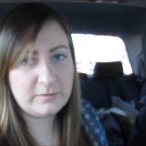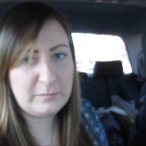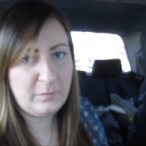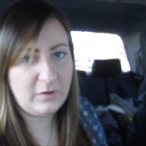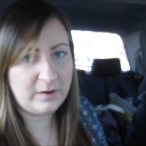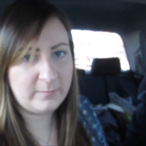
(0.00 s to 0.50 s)
bit
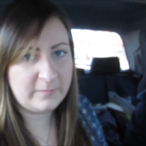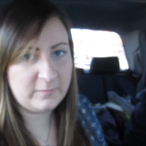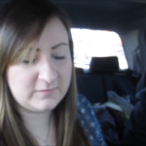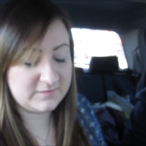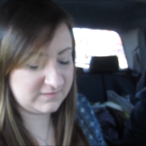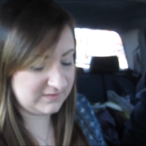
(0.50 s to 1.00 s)
more, but
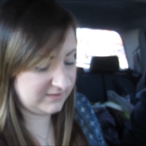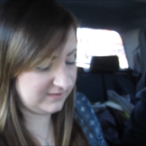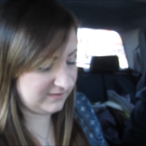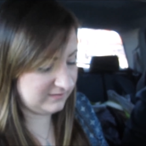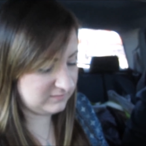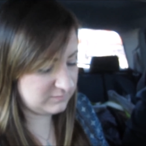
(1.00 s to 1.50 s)
we'll see, I
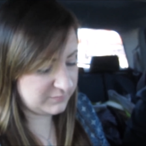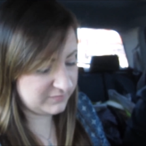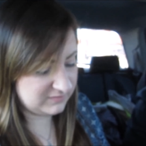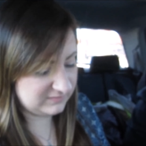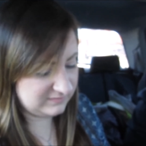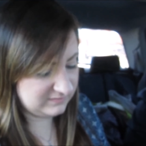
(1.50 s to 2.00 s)
guess.
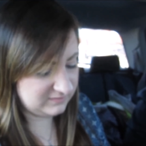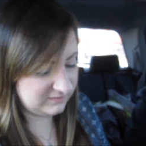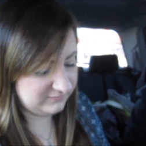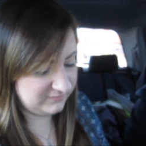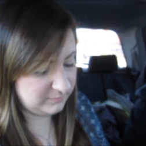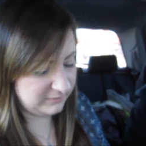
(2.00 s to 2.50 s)
But this is
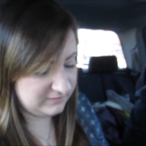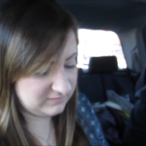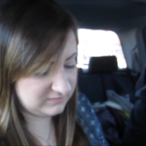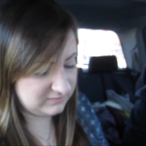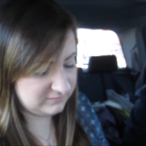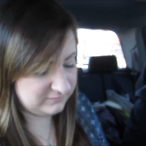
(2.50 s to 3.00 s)
definitely
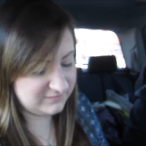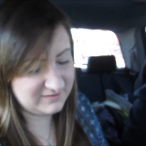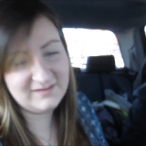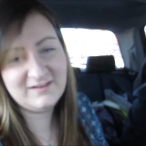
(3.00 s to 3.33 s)
positive.